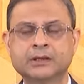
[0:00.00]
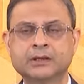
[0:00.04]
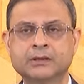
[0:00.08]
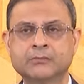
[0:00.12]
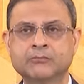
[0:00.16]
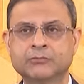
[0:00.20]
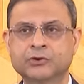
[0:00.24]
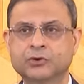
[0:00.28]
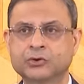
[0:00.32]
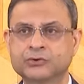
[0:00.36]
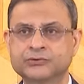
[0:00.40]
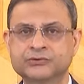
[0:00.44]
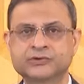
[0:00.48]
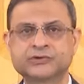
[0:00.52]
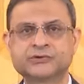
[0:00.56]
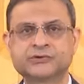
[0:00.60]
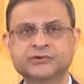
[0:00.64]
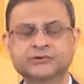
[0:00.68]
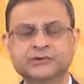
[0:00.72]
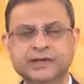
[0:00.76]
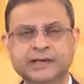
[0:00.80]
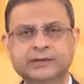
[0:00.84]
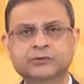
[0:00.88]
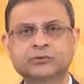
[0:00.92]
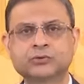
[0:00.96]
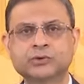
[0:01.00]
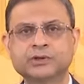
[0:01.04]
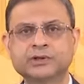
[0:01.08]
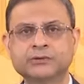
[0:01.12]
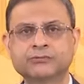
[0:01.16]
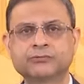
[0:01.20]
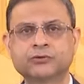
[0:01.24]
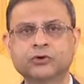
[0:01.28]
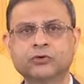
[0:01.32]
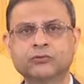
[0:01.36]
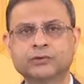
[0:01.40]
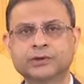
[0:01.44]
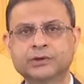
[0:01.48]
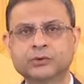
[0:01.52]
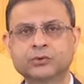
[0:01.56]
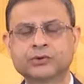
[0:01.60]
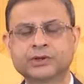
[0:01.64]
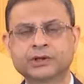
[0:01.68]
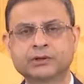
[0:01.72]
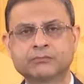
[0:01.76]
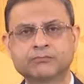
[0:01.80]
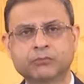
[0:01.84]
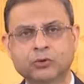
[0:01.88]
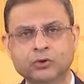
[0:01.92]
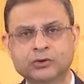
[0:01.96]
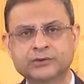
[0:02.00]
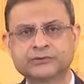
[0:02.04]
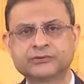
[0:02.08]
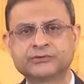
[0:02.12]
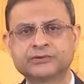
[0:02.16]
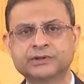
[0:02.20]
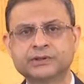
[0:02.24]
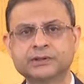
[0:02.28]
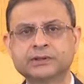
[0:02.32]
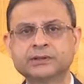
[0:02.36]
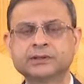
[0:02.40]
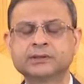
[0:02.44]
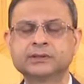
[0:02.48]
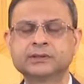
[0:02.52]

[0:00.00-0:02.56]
because this is actually a forward-looking policy.